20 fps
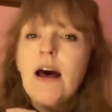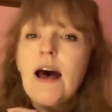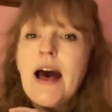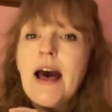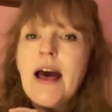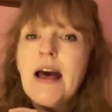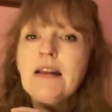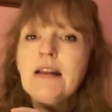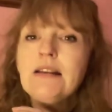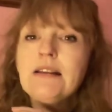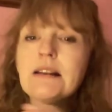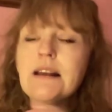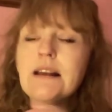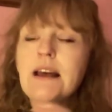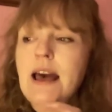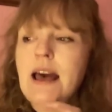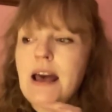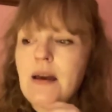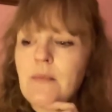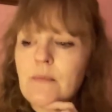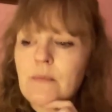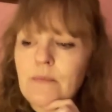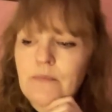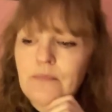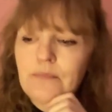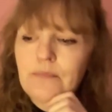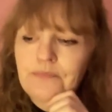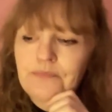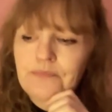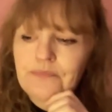And
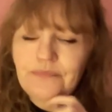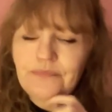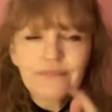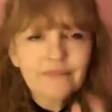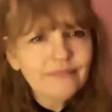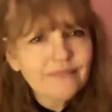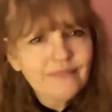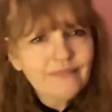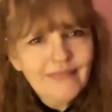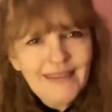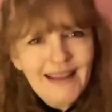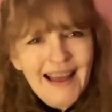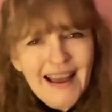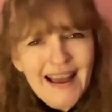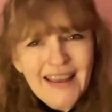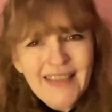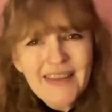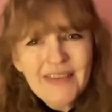I